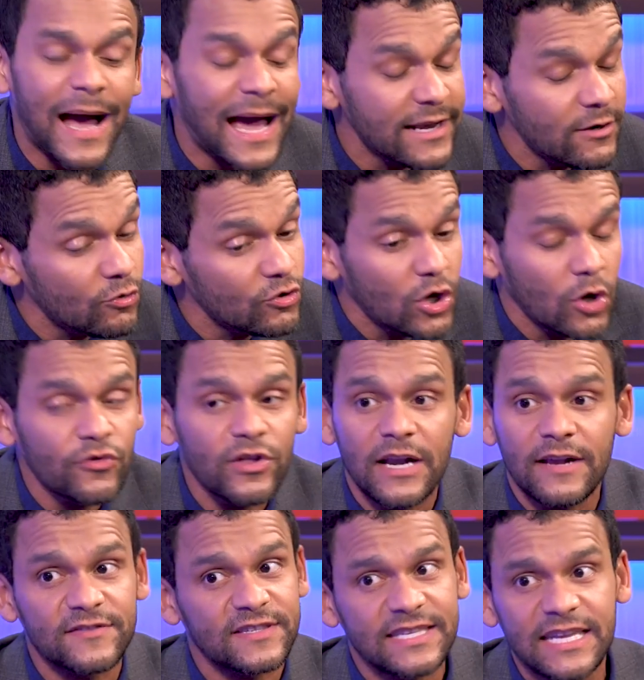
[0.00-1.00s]
I don't know that
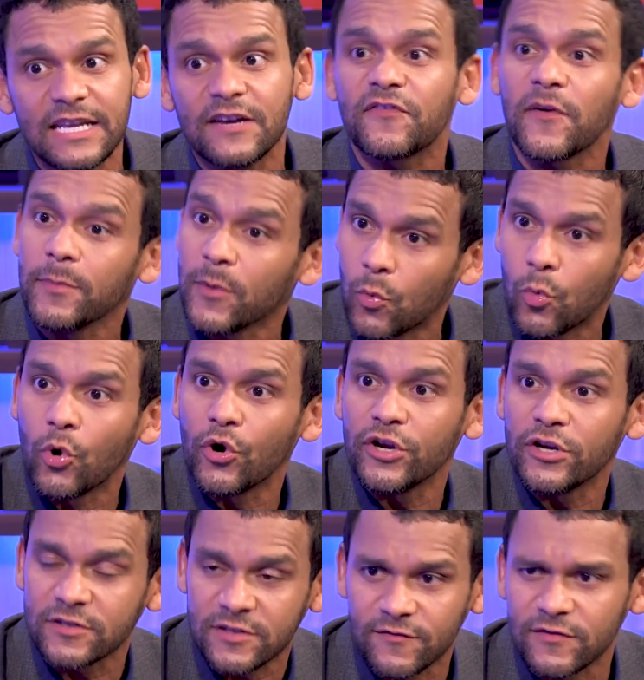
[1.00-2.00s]
I've seen it from the
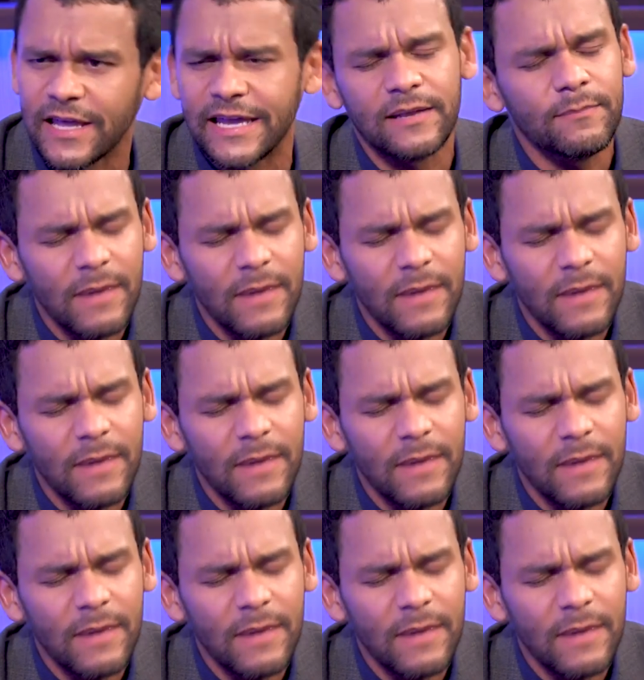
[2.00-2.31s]
Warriors of late.